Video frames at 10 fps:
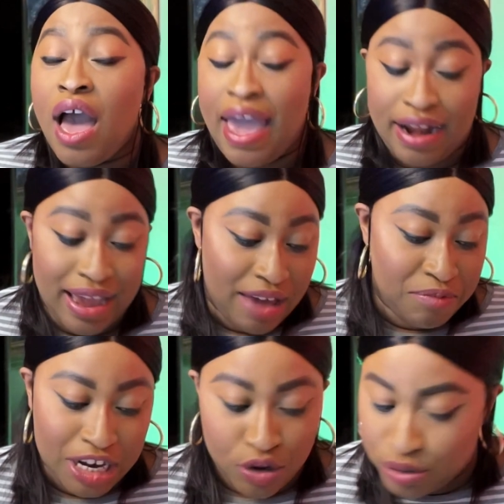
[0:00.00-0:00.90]
and I have
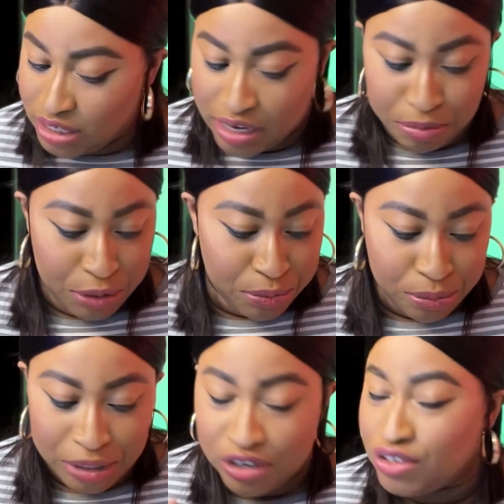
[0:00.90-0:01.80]
my notes here, people,
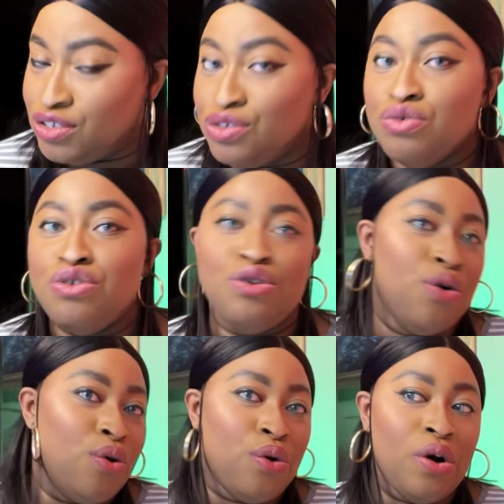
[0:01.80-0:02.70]
because you
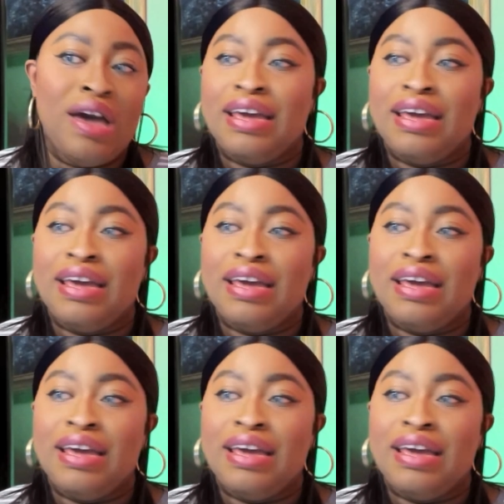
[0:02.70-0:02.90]
know